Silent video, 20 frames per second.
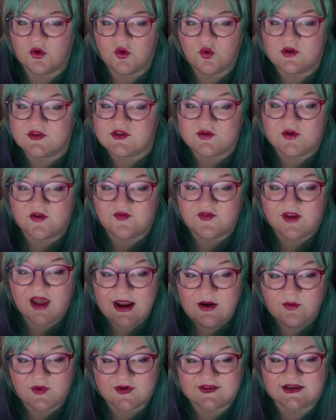"What sort of
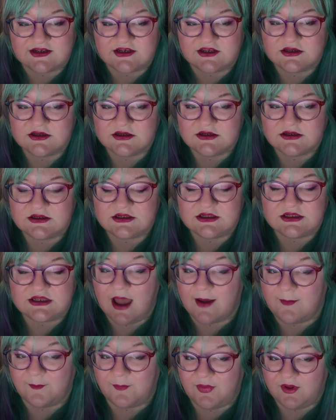night was it?"
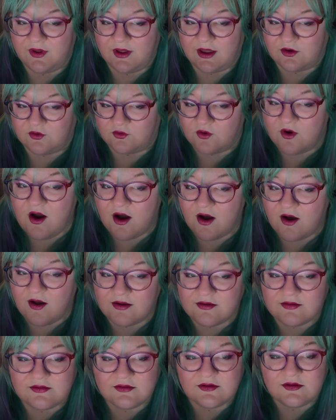"Damp and raw."
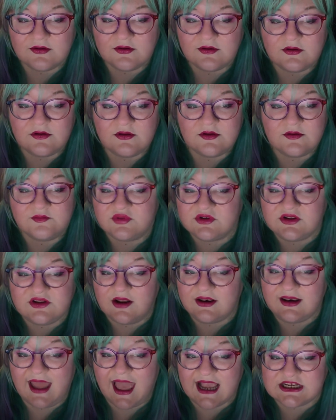"But
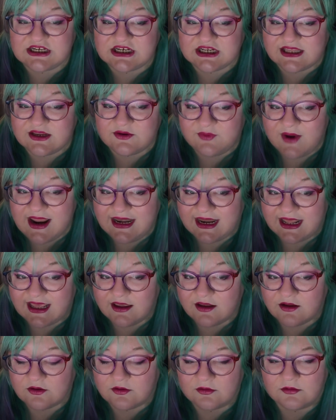not actually raining?"
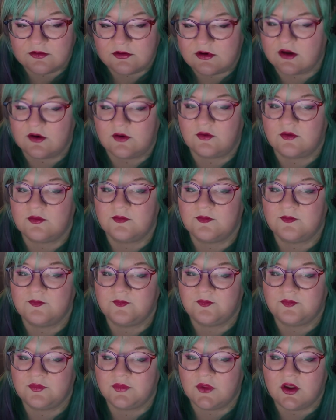"No."
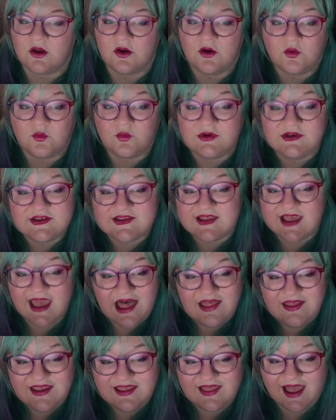"What is the
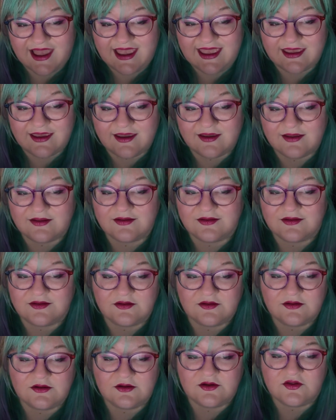alley like?"
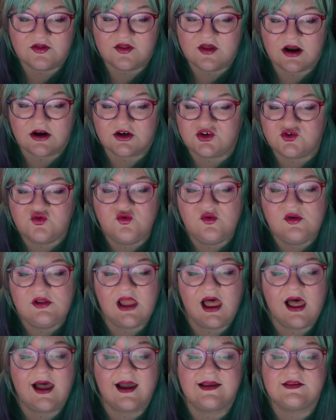"There are 2
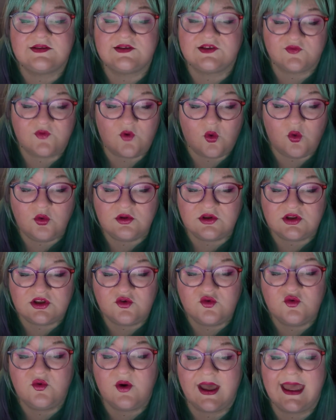lines of old
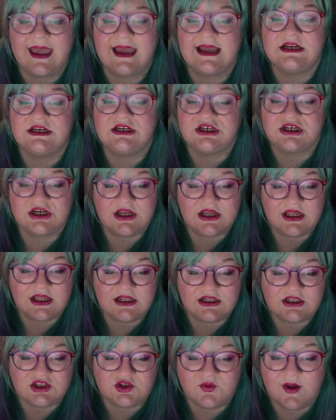yew hedge,
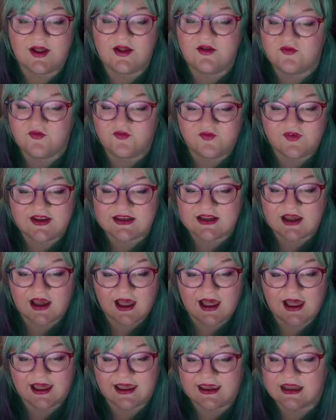12 feet
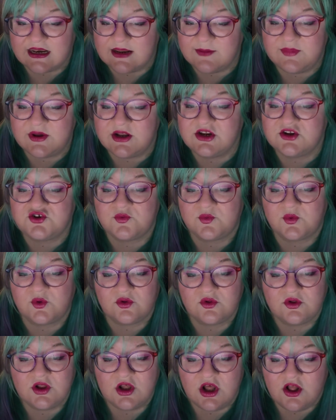high and impenetrable.
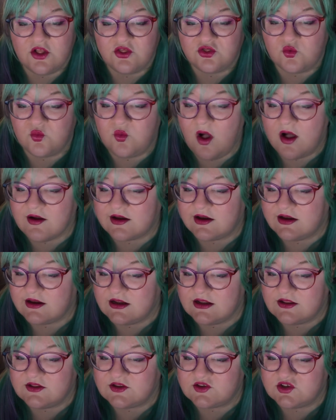The walk
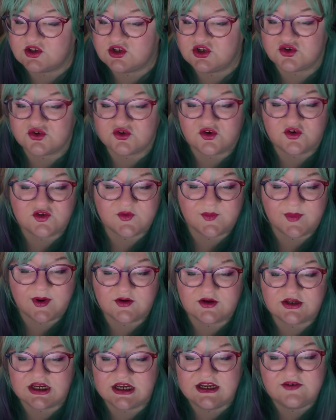in the center is
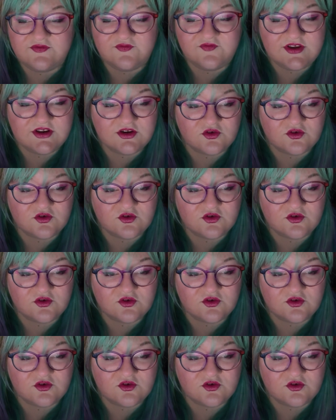about 8 feet